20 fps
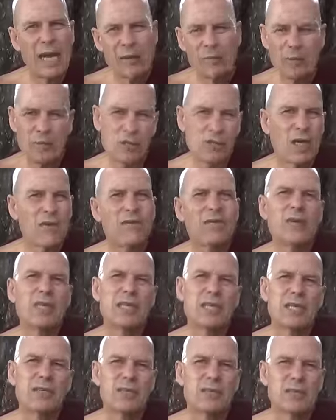how much
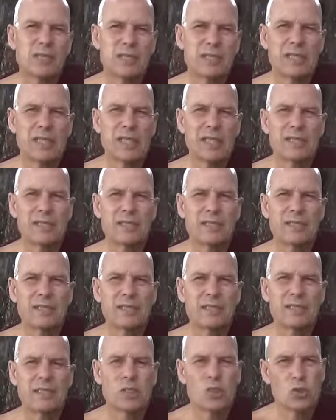suffering there is in that,
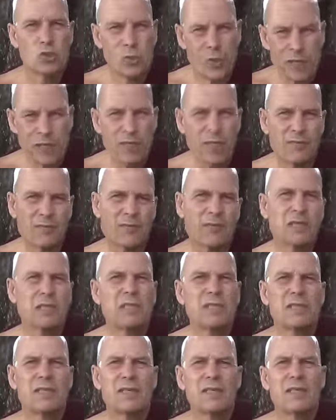the stress of it,
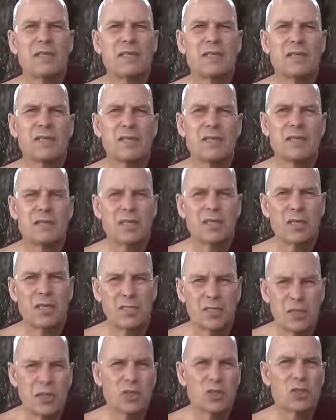the
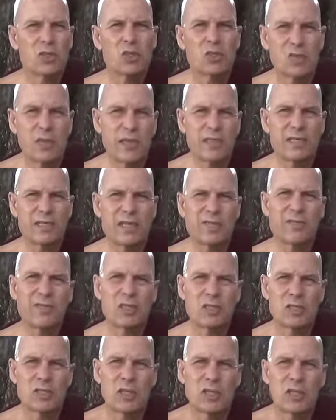continuous stress of
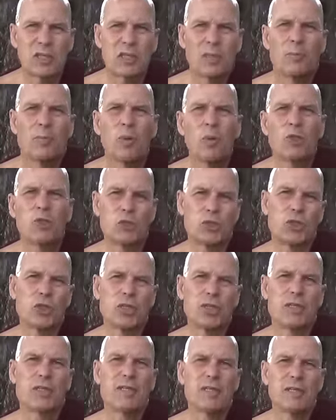this push
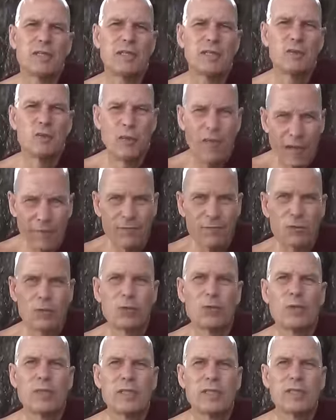that you have to
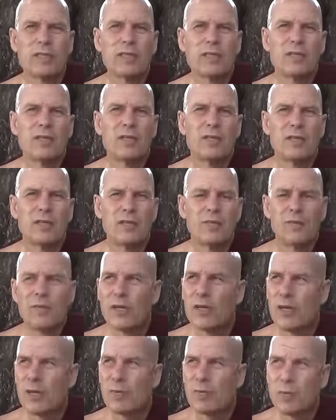do it, you feel
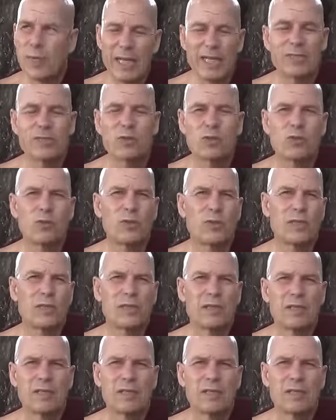compelled to do it.